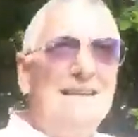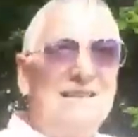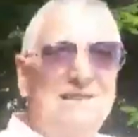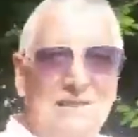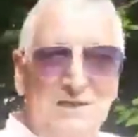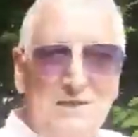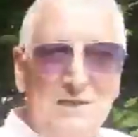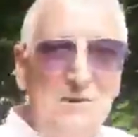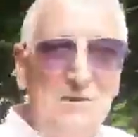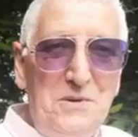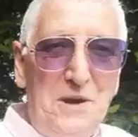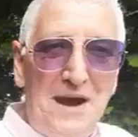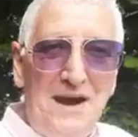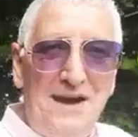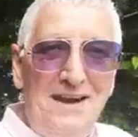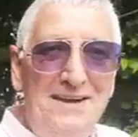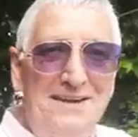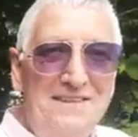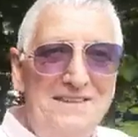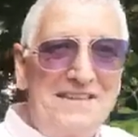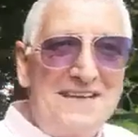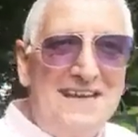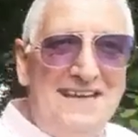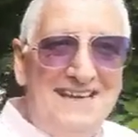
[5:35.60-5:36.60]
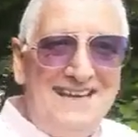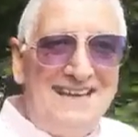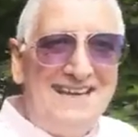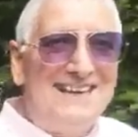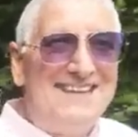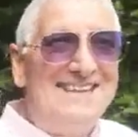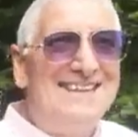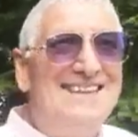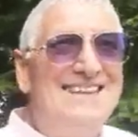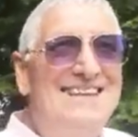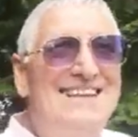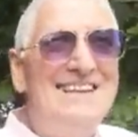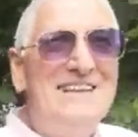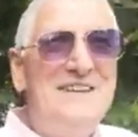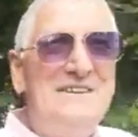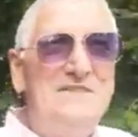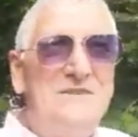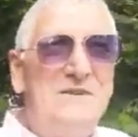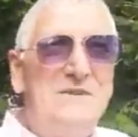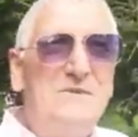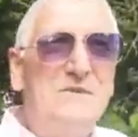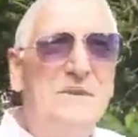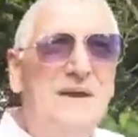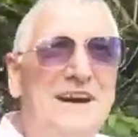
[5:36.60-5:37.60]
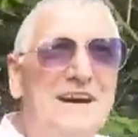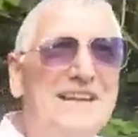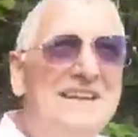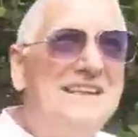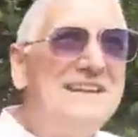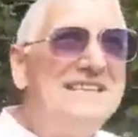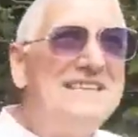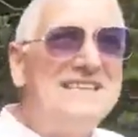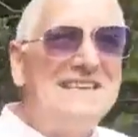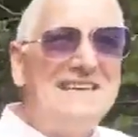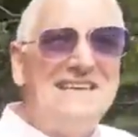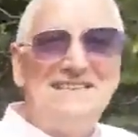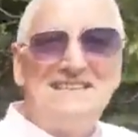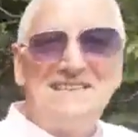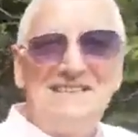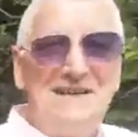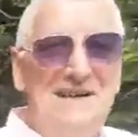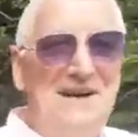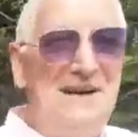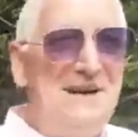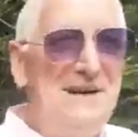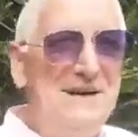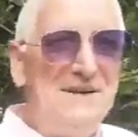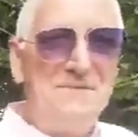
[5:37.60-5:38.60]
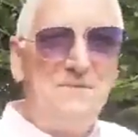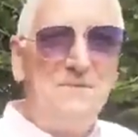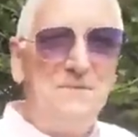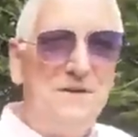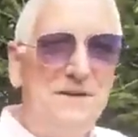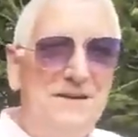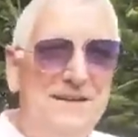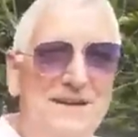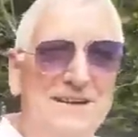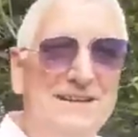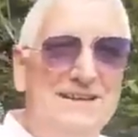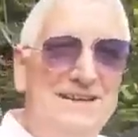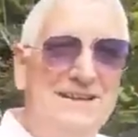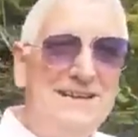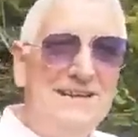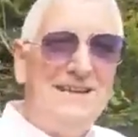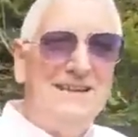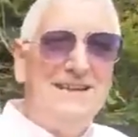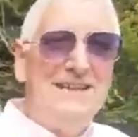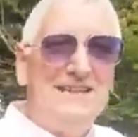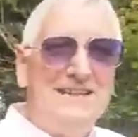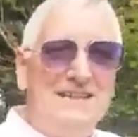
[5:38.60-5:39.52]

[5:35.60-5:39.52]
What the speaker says: It's too hard. For one, it's hard work.